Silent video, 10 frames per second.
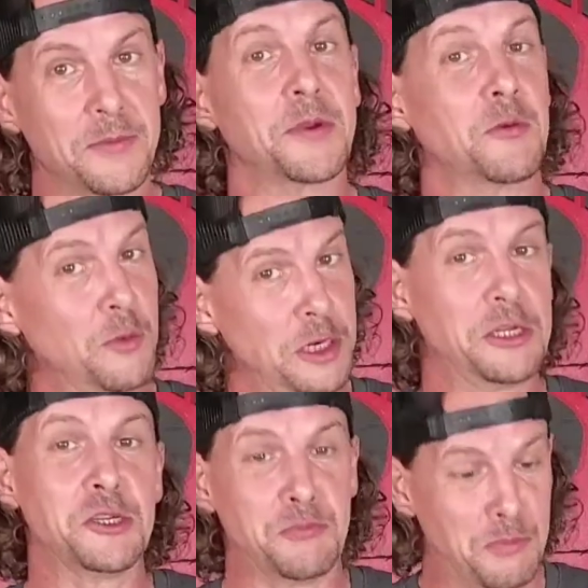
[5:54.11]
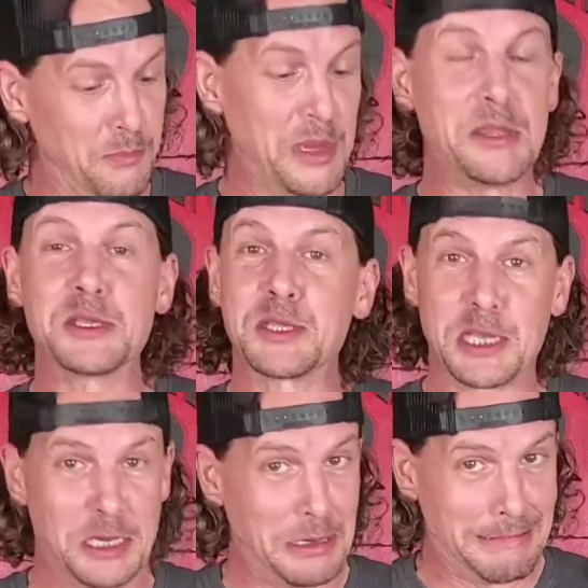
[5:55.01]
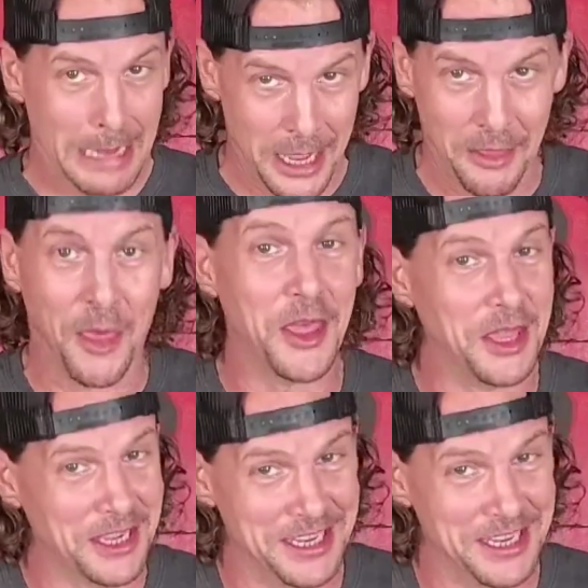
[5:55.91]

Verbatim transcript: You know, really just beat this thing to death.